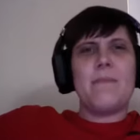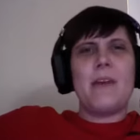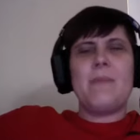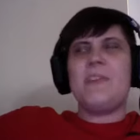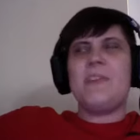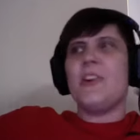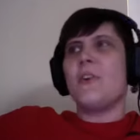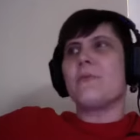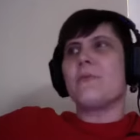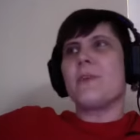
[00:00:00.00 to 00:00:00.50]
Maybe
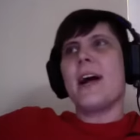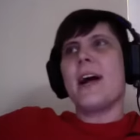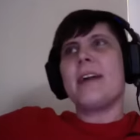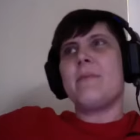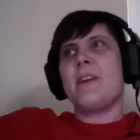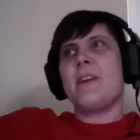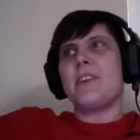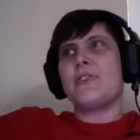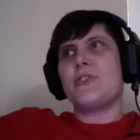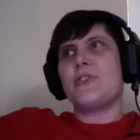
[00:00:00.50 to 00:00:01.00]
don't write
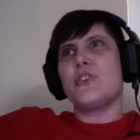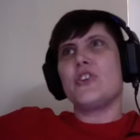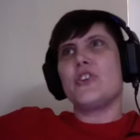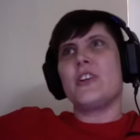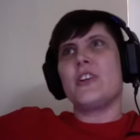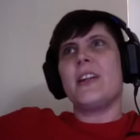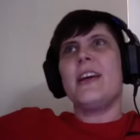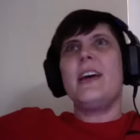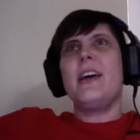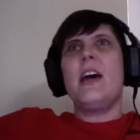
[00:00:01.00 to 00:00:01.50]
about a
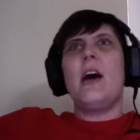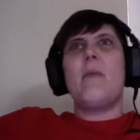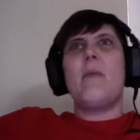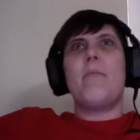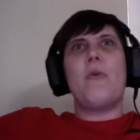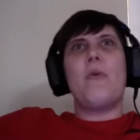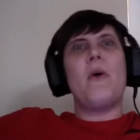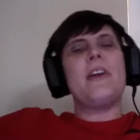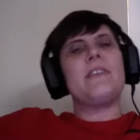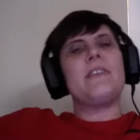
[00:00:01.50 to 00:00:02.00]
certain
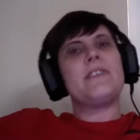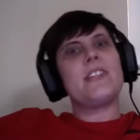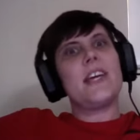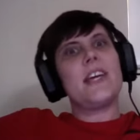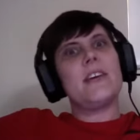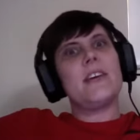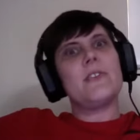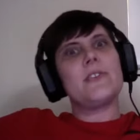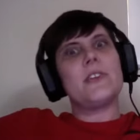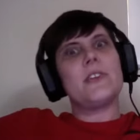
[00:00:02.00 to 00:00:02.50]
point of
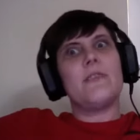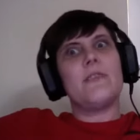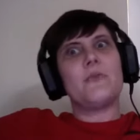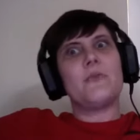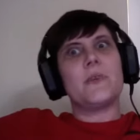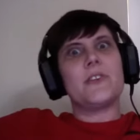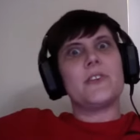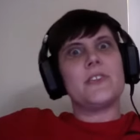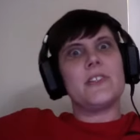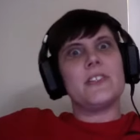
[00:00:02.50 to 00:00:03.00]
sale
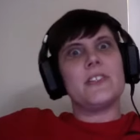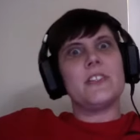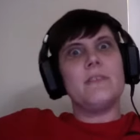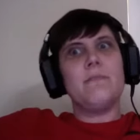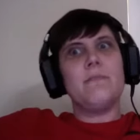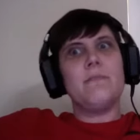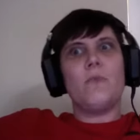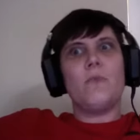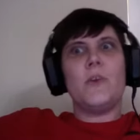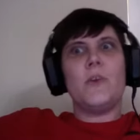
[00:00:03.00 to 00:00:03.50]
software
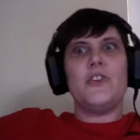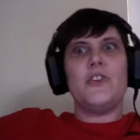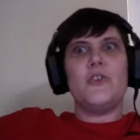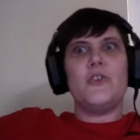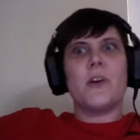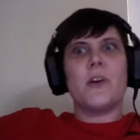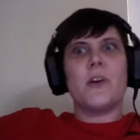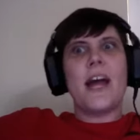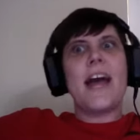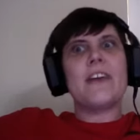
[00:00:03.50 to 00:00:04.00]
system when you
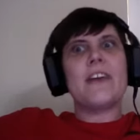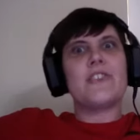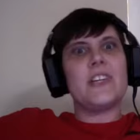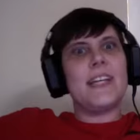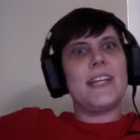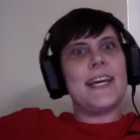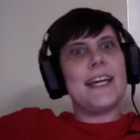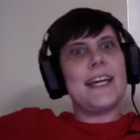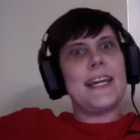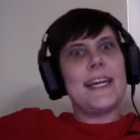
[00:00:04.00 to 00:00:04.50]
were actually
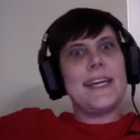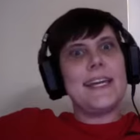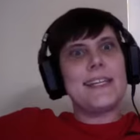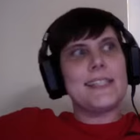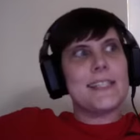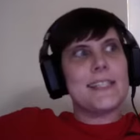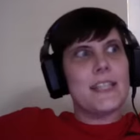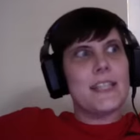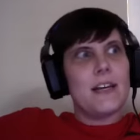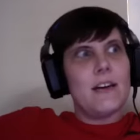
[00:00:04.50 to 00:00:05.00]
getting
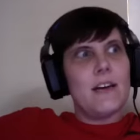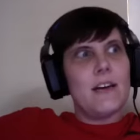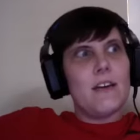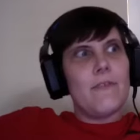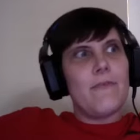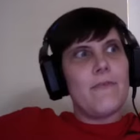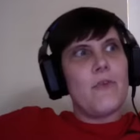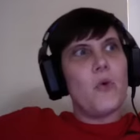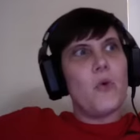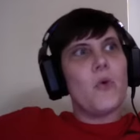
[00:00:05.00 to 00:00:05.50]
hits
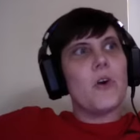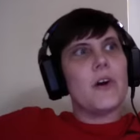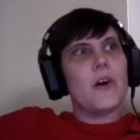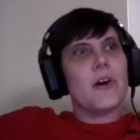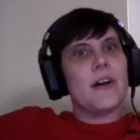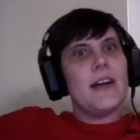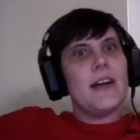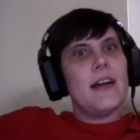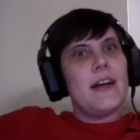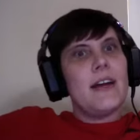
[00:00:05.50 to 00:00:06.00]

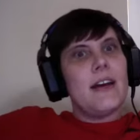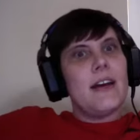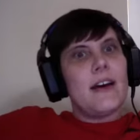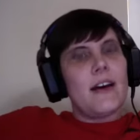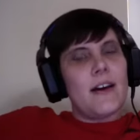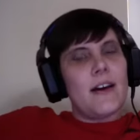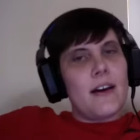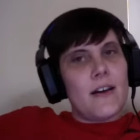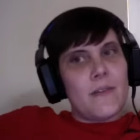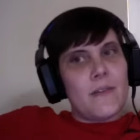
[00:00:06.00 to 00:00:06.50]
for
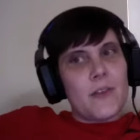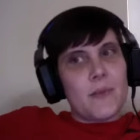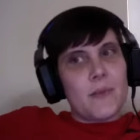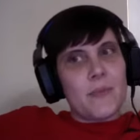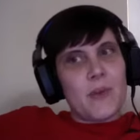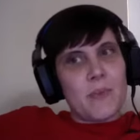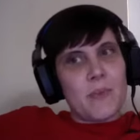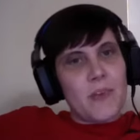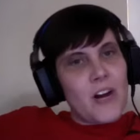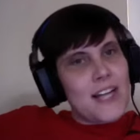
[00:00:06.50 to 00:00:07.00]

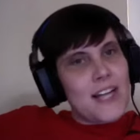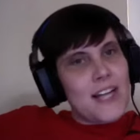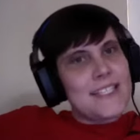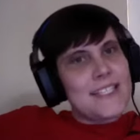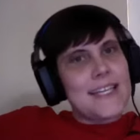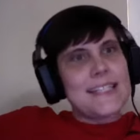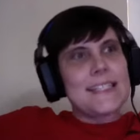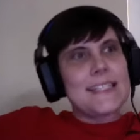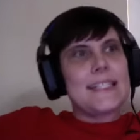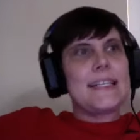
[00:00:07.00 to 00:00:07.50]
the
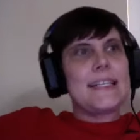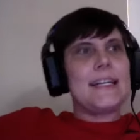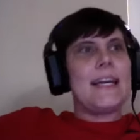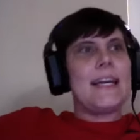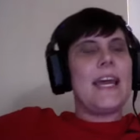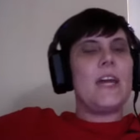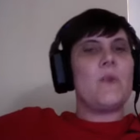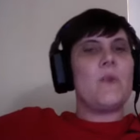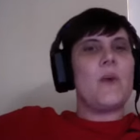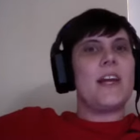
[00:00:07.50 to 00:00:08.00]
processing
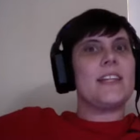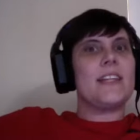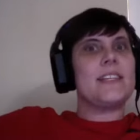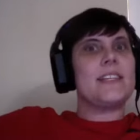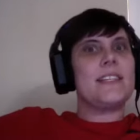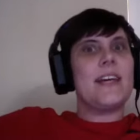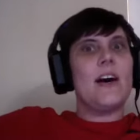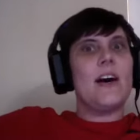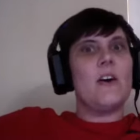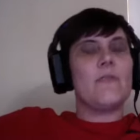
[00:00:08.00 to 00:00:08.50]
gateway
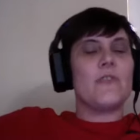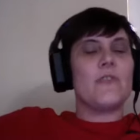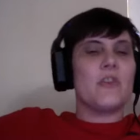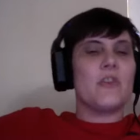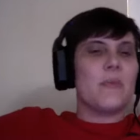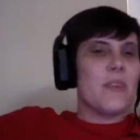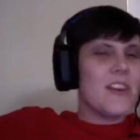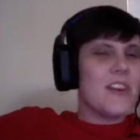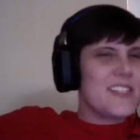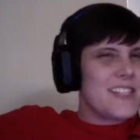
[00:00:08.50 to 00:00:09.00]
itself or the
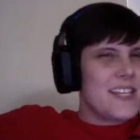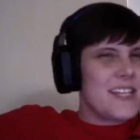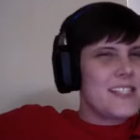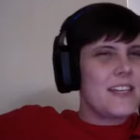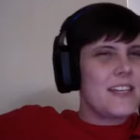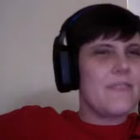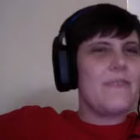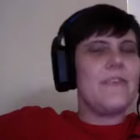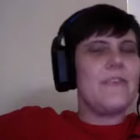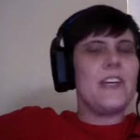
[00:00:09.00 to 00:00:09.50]

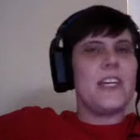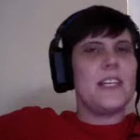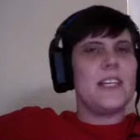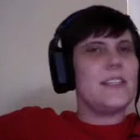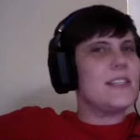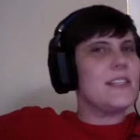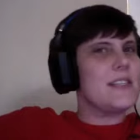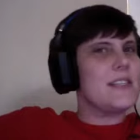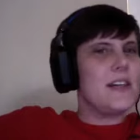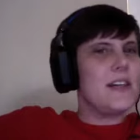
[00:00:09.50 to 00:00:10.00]
processing fees
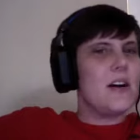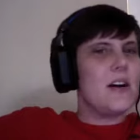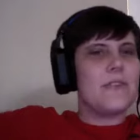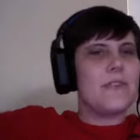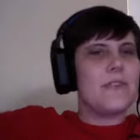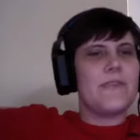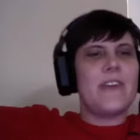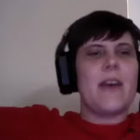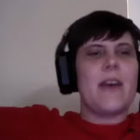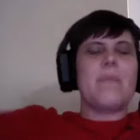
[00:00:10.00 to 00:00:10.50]
itself,
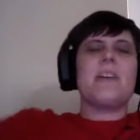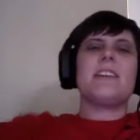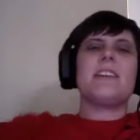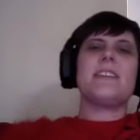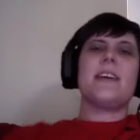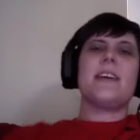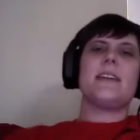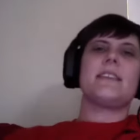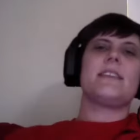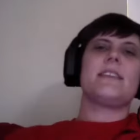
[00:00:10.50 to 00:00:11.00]
if that makes
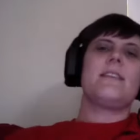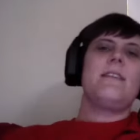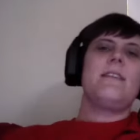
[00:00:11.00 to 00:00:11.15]
sense.